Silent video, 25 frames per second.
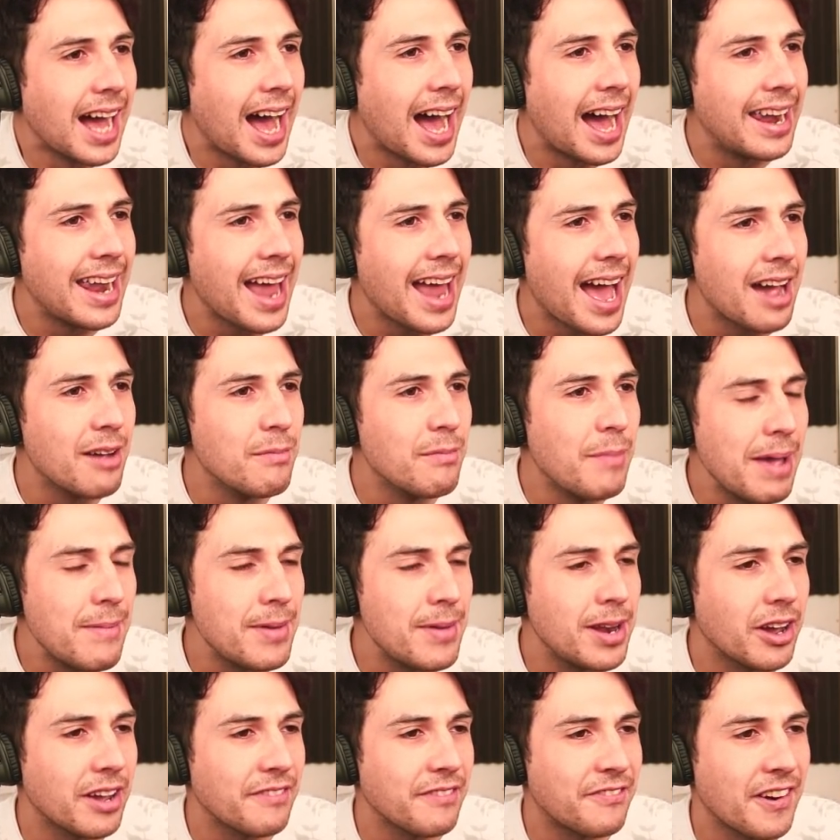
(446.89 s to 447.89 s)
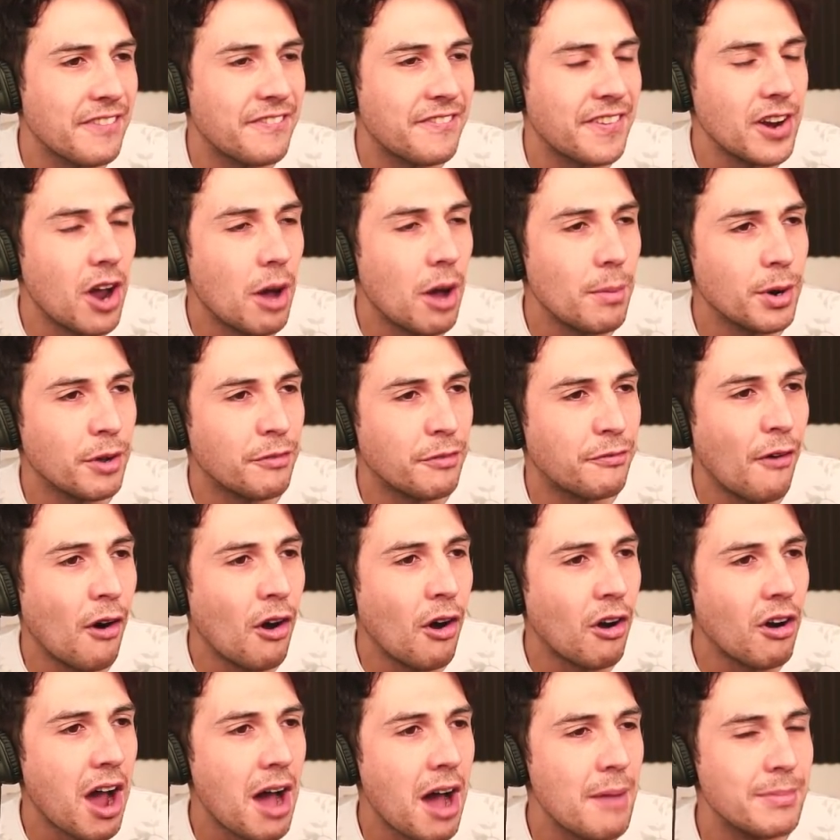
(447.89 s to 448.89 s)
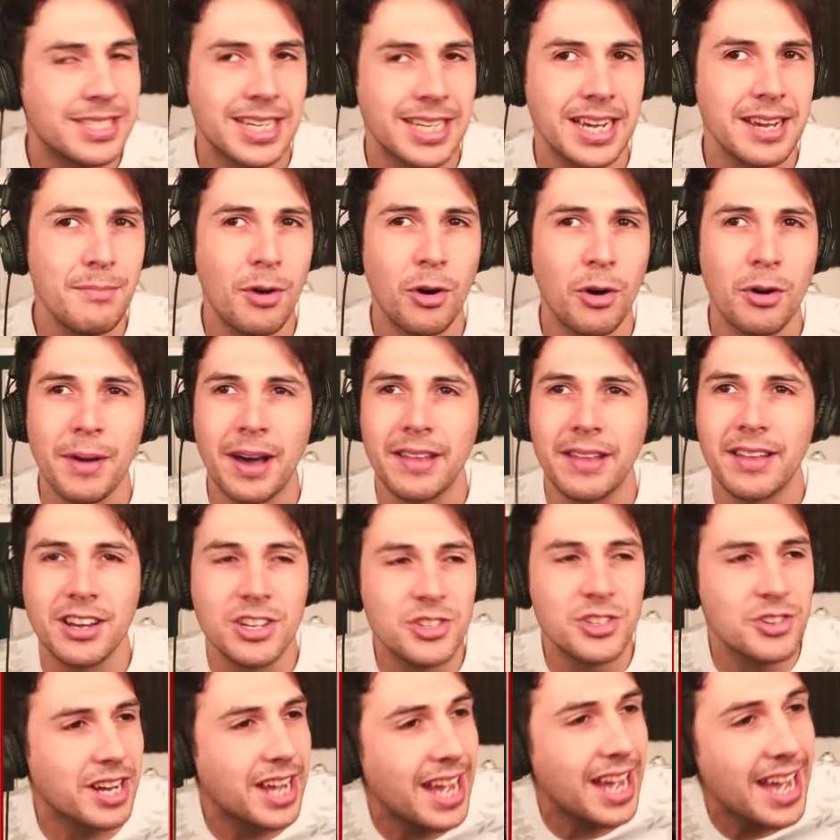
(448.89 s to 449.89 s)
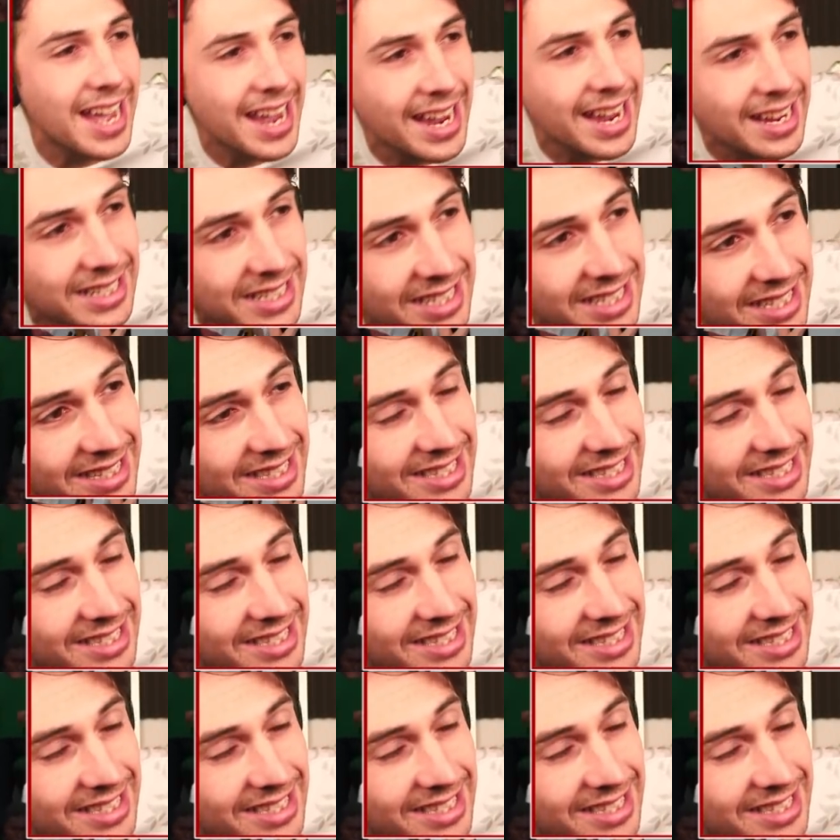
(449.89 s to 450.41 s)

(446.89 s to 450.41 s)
And now maybe looking for a phenomenal forearm. I'll tell you more about the 100k